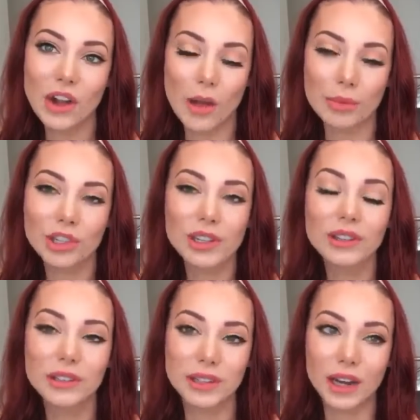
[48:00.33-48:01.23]

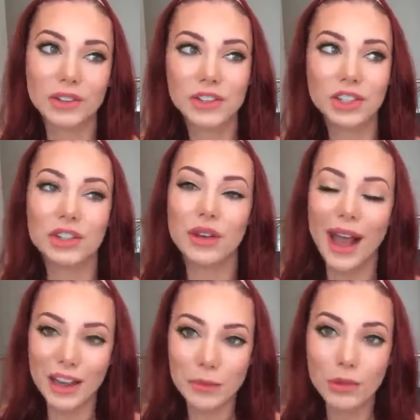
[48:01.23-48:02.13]
options next to
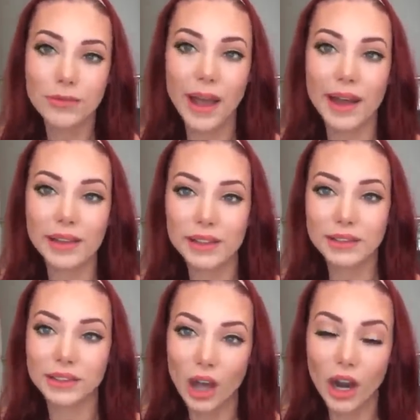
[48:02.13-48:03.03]
animal fats,
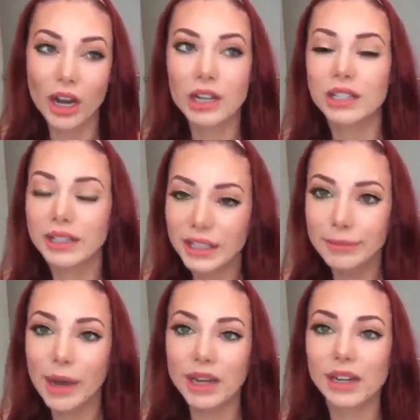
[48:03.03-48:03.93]
lard, ghee
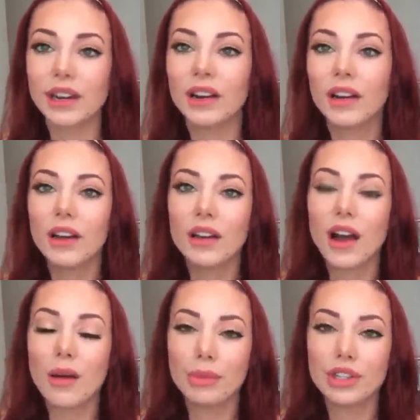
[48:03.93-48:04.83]
butter.
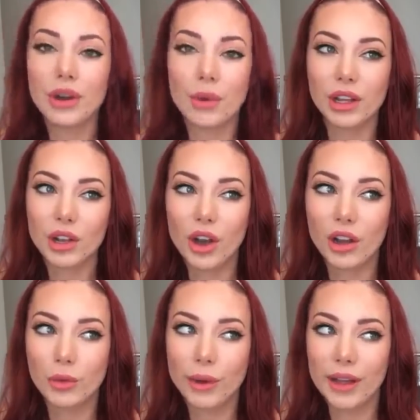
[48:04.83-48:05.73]
Um, but you don't want to cook
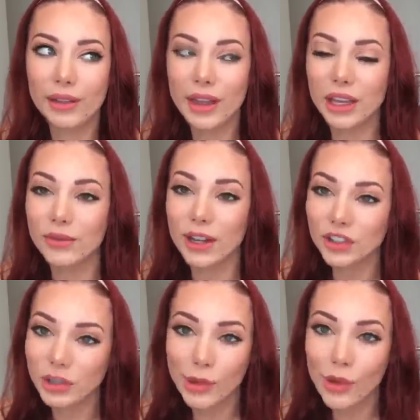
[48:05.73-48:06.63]
with like
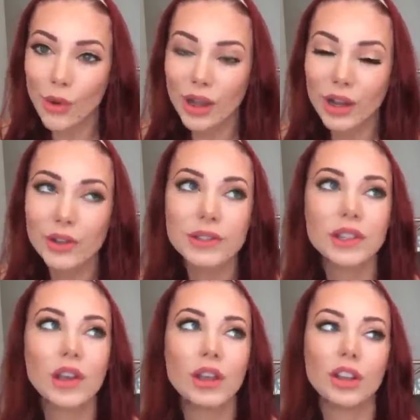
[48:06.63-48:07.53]
vegetable oils.
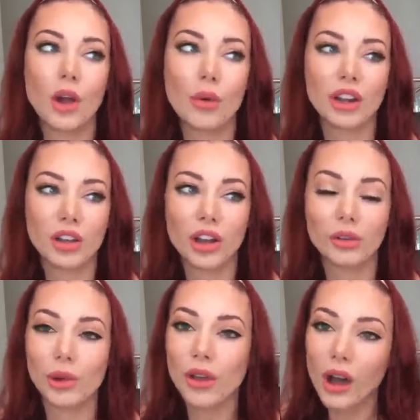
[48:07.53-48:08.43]
You don't want to cook with
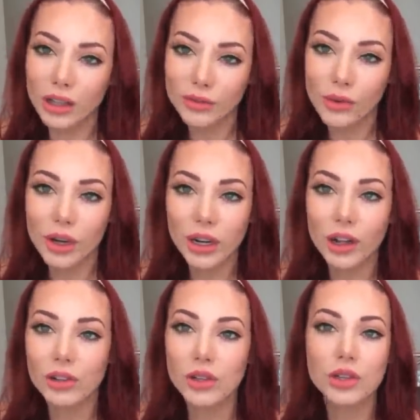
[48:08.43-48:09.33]
olive oil. You
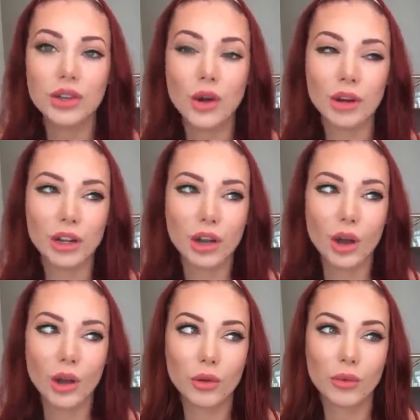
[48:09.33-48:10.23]
don't want to cook
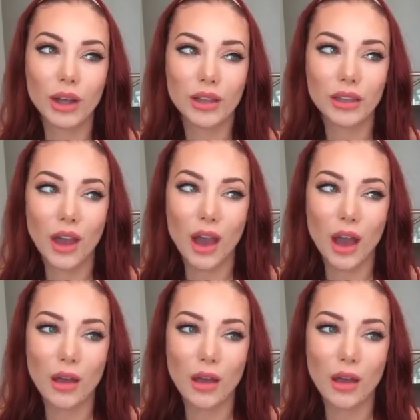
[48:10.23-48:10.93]
with, um,